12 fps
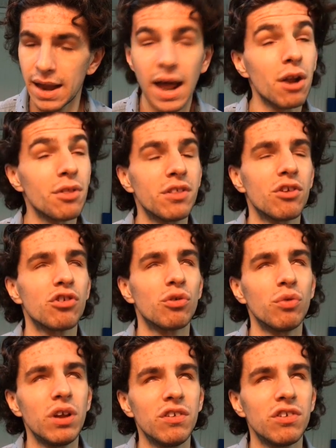and I don't think there's
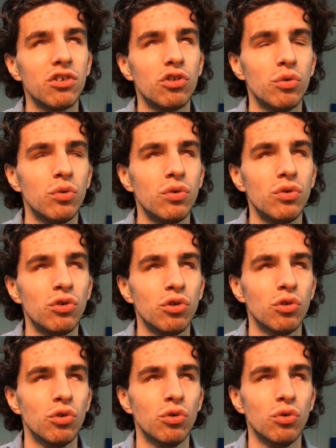a reason to
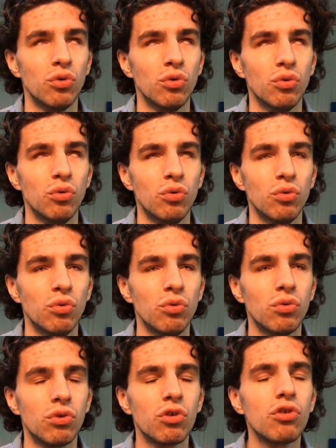
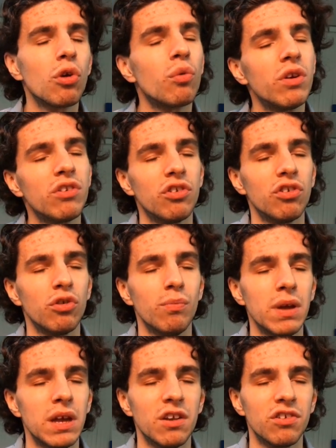to there's no reason
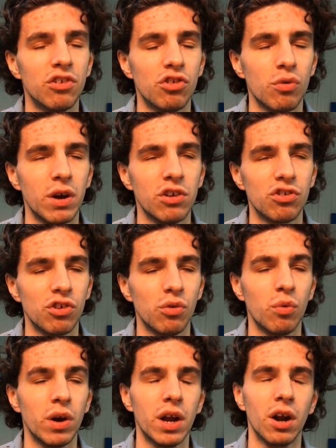to be in a
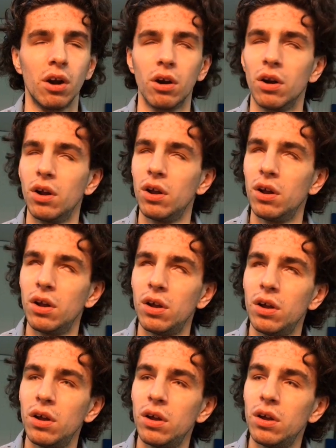situation where
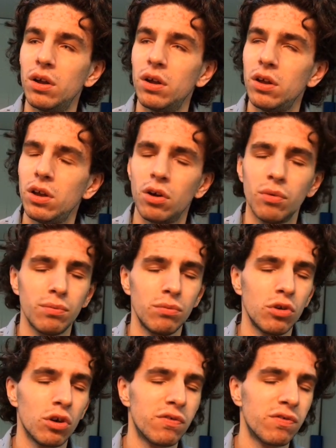you know
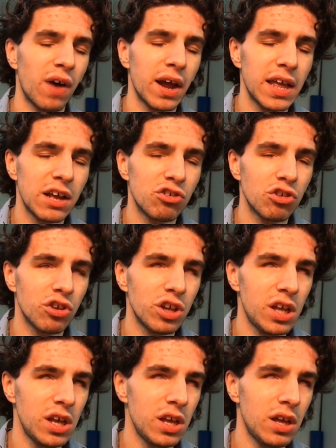you're
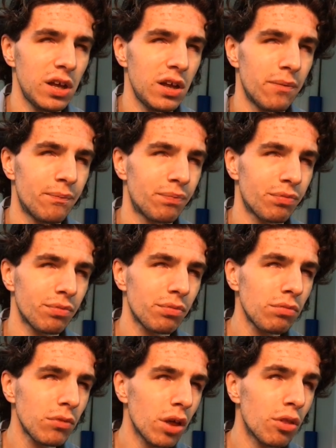financially
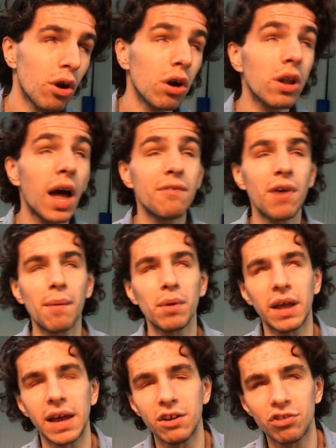there are life
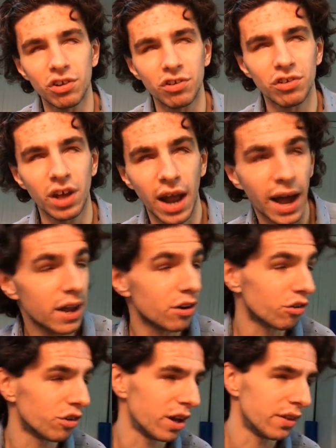obligations and I
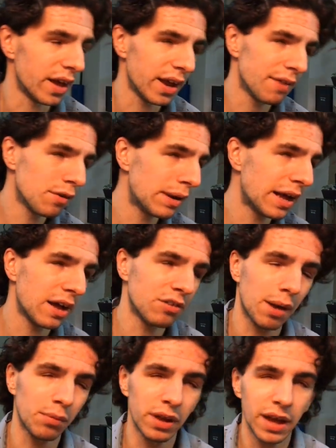understand that. Everybody
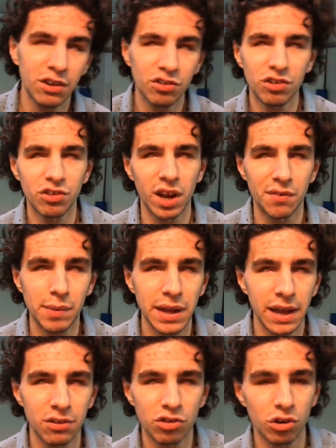has obligations and
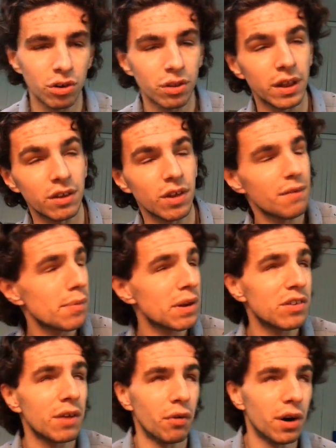everybody has certain things.
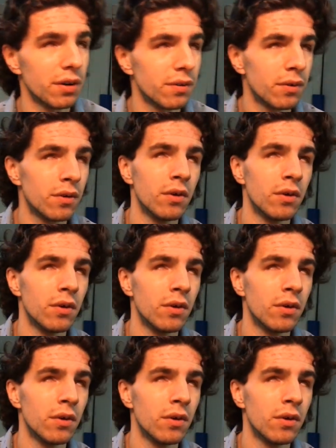Everybody's different.